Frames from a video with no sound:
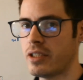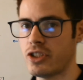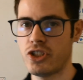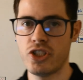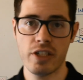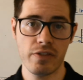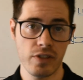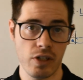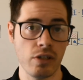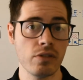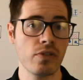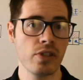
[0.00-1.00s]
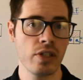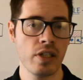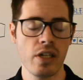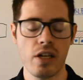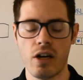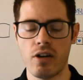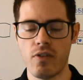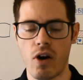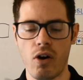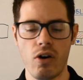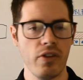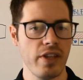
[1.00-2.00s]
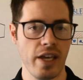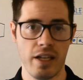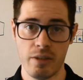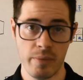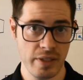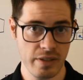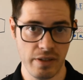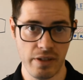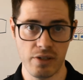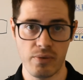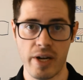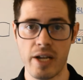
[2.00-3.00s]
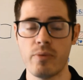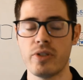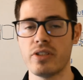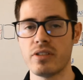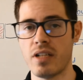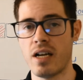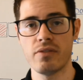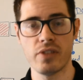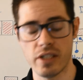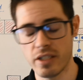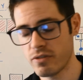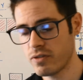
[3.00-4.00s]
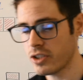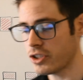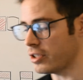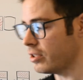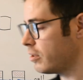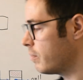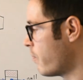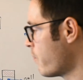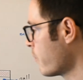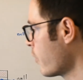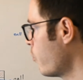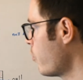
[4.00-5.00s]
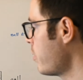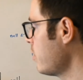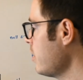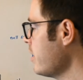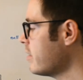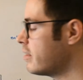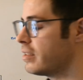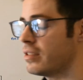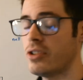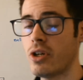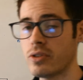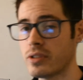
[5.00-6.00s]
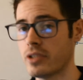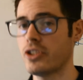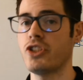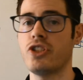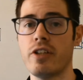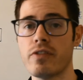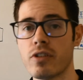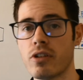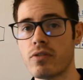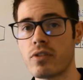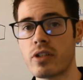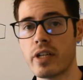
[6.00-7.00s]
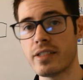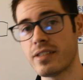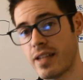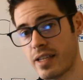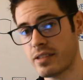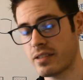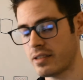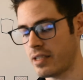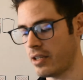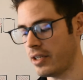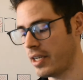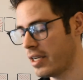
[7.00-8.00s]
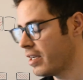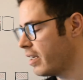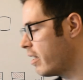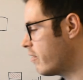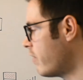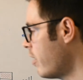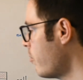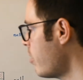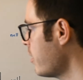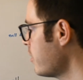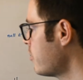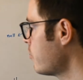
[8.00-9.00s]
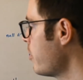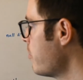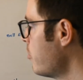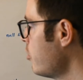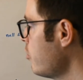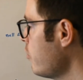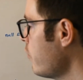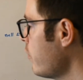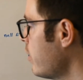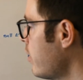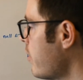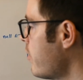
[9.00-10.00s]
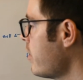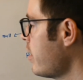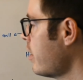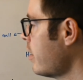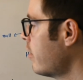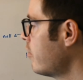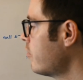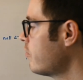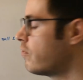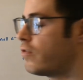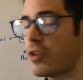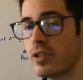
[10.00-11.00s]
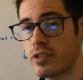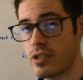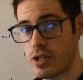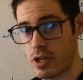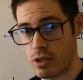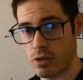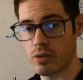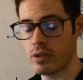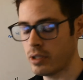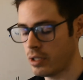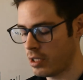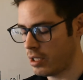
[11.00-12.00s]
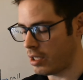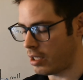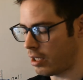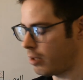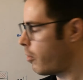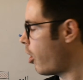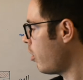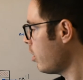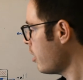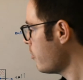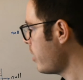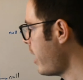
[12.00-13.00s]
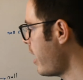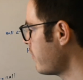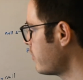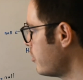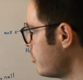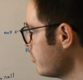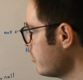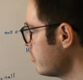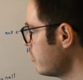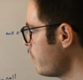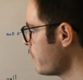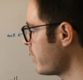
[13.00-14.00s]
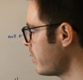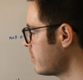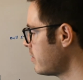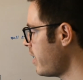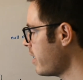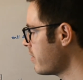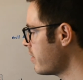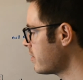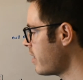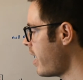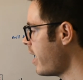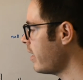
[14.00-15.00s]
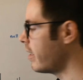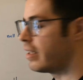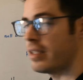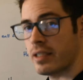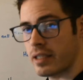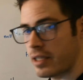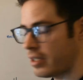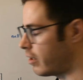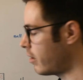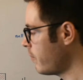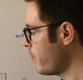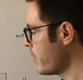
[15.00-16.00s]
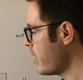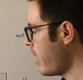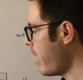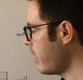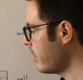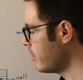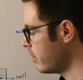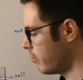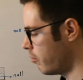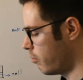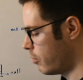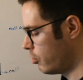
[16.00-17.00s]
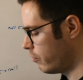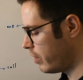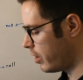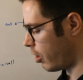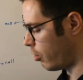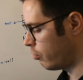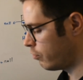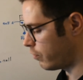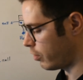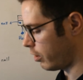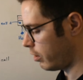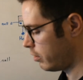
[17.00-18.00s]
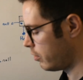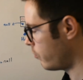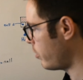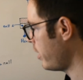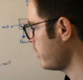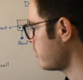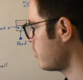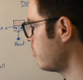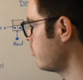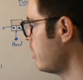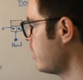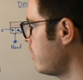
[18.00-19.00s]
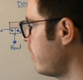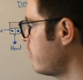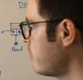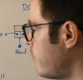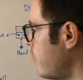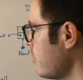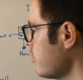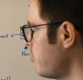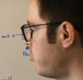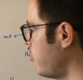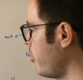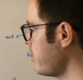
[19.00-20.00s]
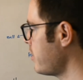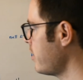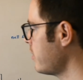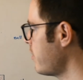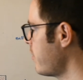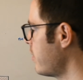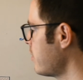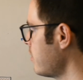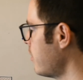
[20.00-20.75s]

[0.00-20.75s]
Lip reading: shift over of all the elements in the array, which is not very efficient. With a list, no such shift over is necessary. If I wanted to remove the first node, all I would have to do is take this head here and move it over, right? So it's first pointing to this